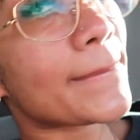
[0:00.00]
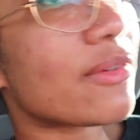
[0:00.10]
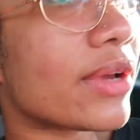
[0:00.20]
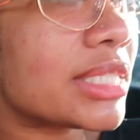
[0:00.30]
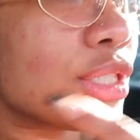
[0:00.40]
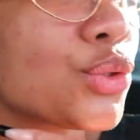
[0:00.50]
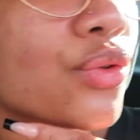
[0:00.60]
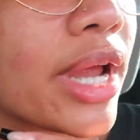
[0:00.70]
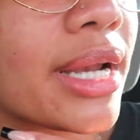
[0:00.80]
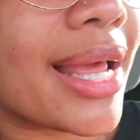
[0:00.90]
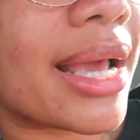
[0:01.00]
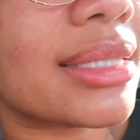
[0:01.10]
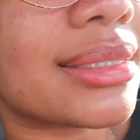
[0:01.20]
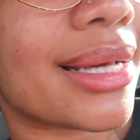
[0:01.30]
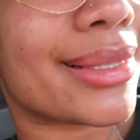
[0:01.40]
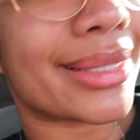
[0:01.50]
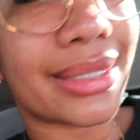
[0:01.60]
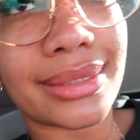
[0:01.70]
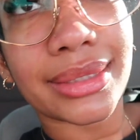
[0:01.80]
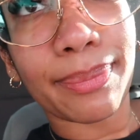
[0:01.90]
my face is red like I said
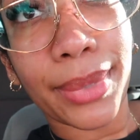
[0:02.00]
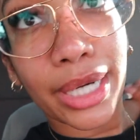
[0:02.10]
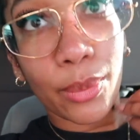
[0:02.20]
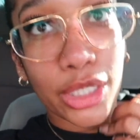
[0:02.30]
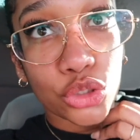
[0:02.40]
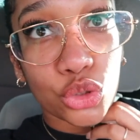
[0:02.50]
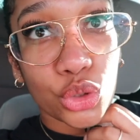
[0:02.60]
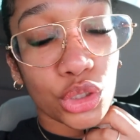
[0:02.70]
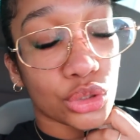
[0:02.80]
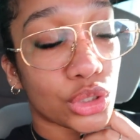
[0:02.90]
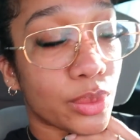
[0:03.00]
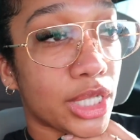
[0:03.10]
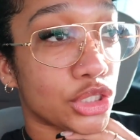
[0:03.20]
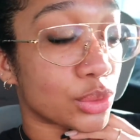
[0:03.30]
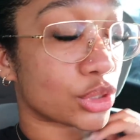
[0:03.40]
because but it went so so well she